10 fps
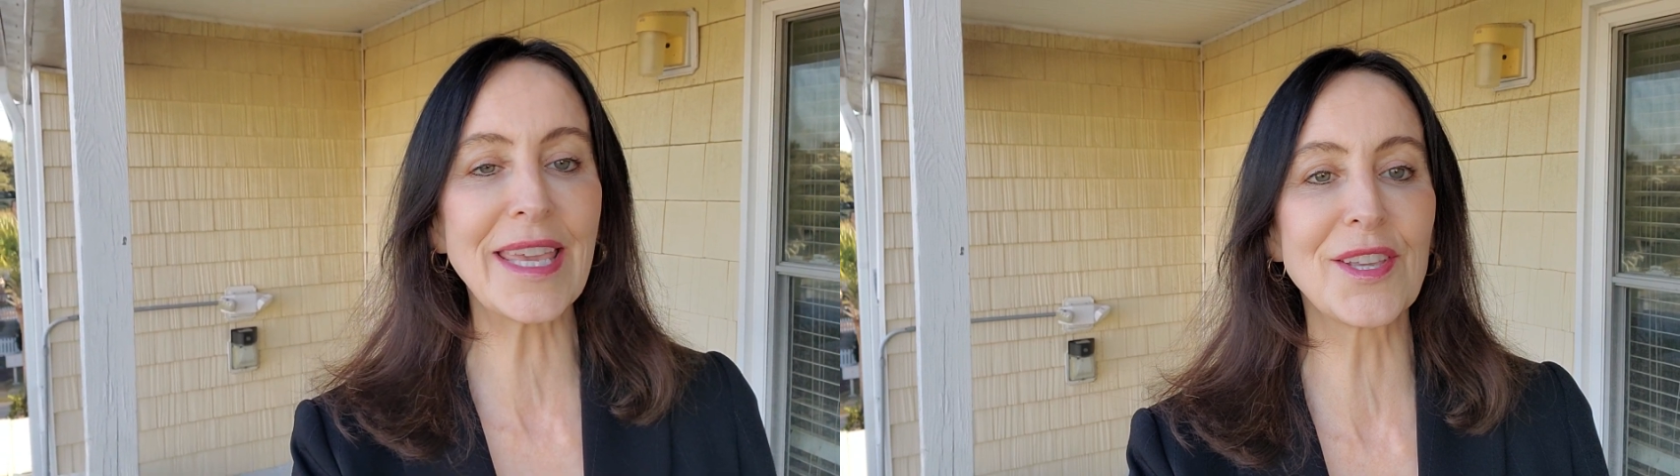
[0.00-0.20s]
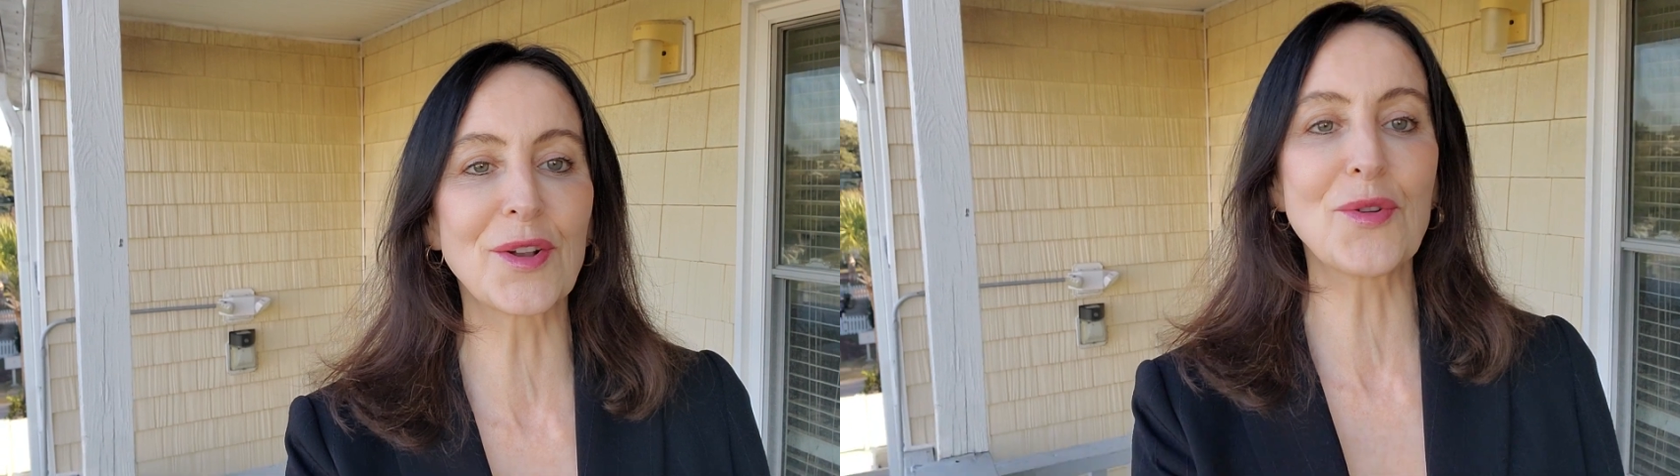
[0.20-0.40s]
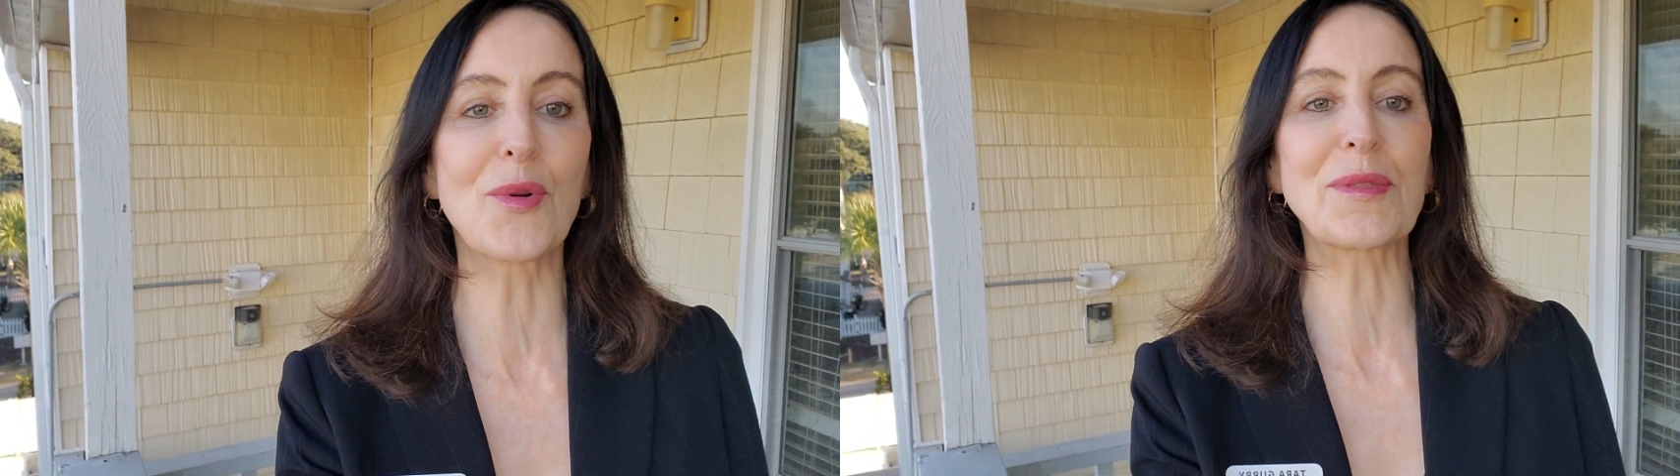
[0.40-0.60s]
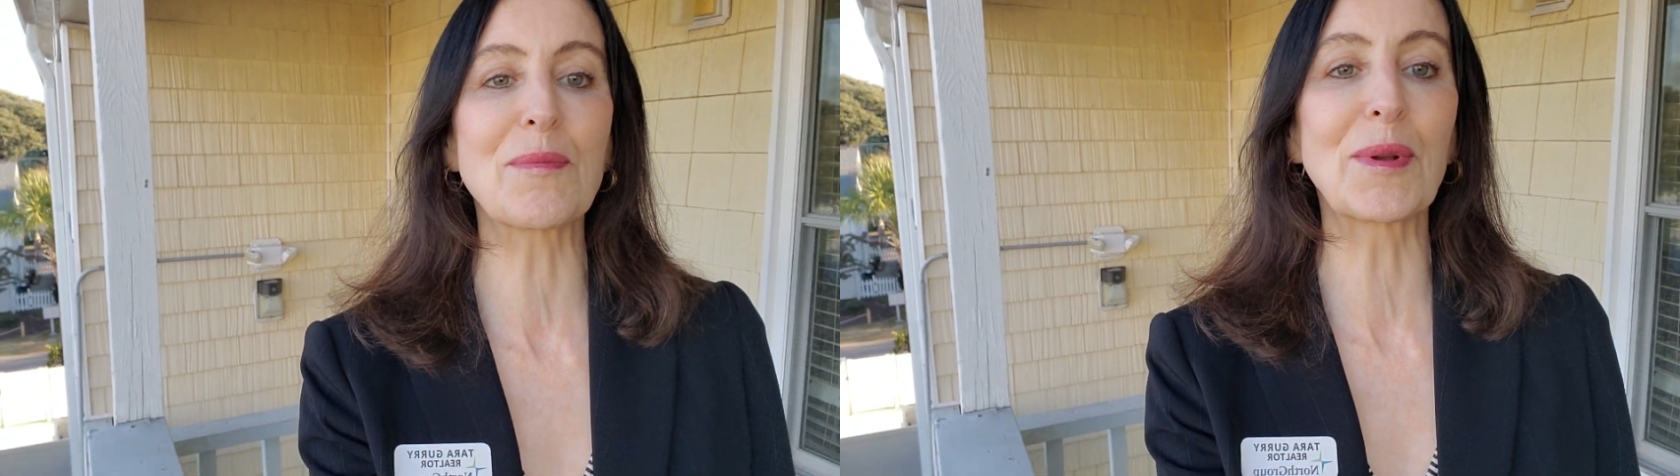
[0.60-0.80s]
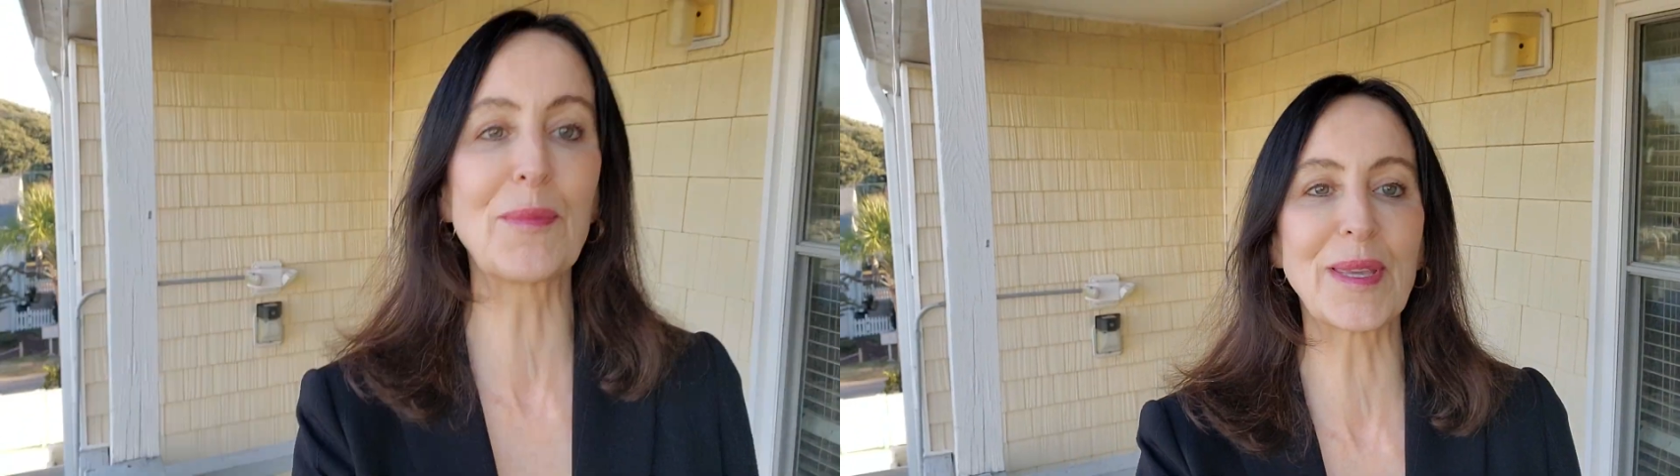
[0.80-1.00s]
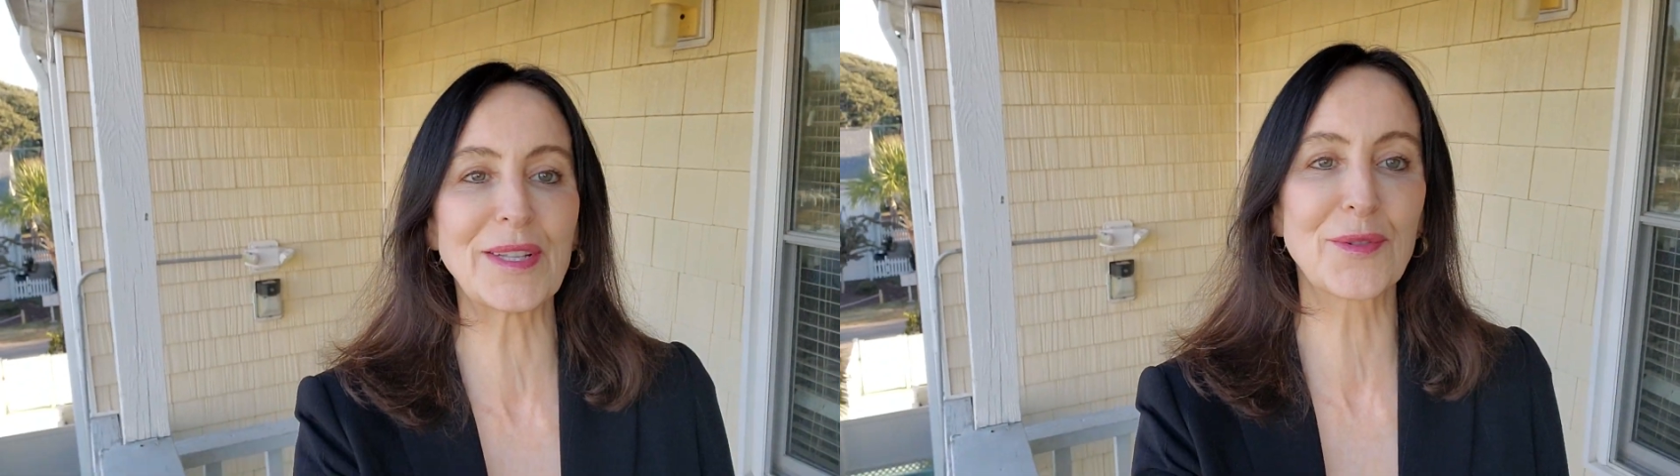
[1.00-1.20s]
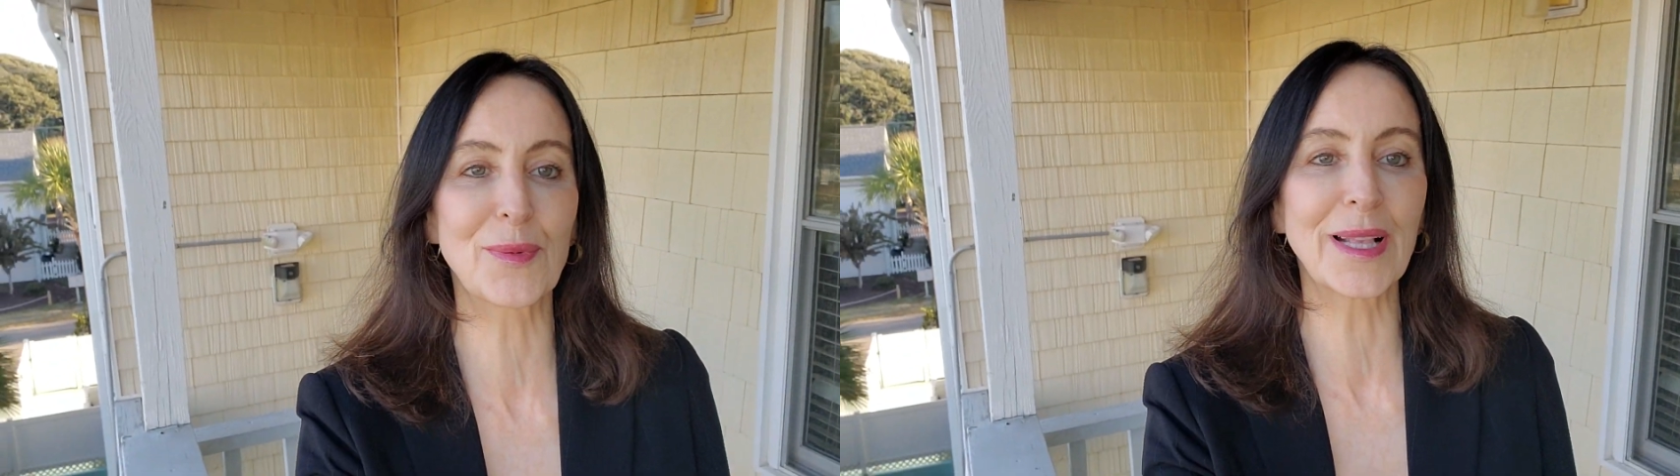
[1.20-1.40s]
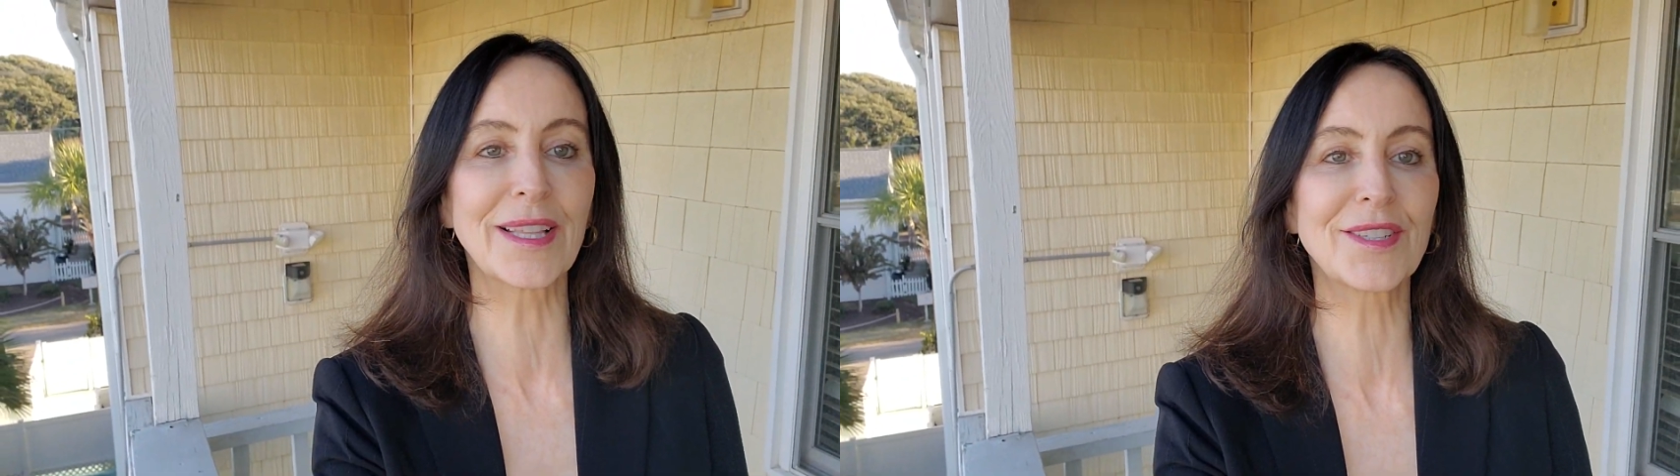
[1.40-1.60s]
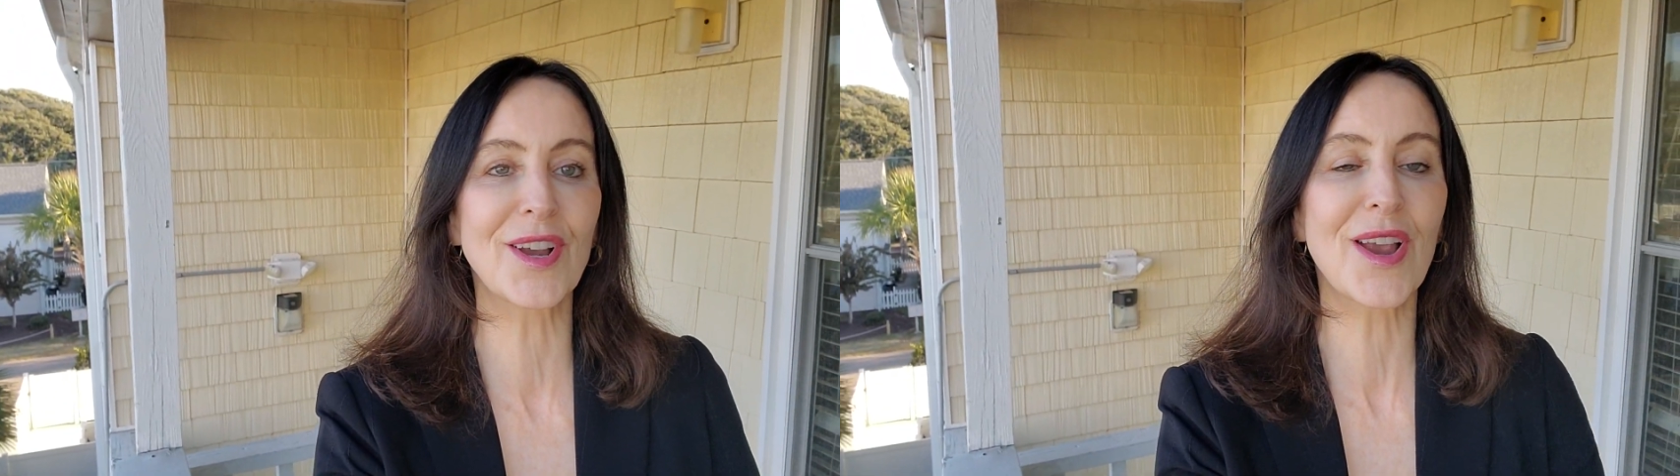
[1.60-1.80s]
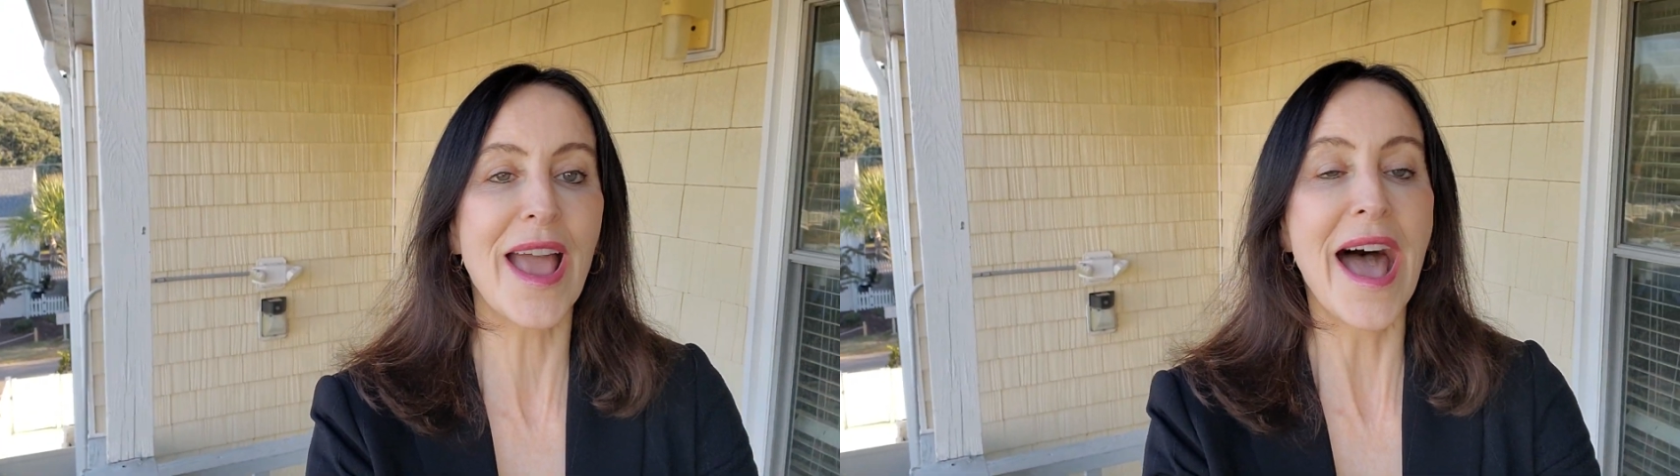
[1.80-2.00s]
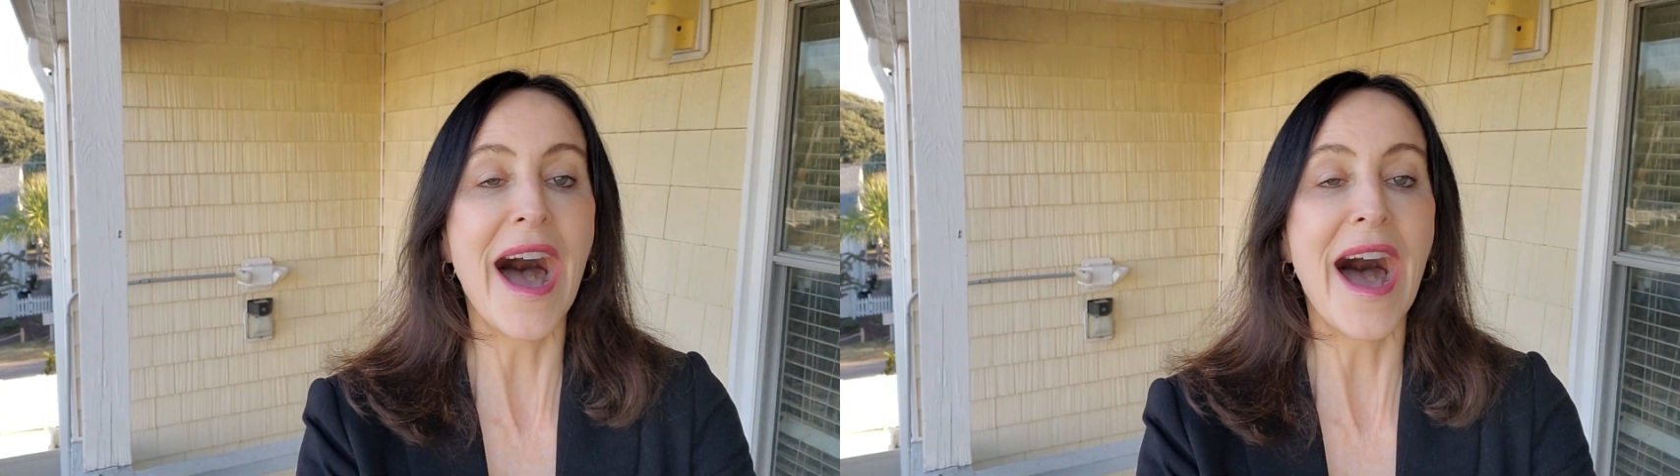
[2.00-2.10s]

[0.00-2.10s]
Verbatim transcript: your North Myrtle Beach Realtor.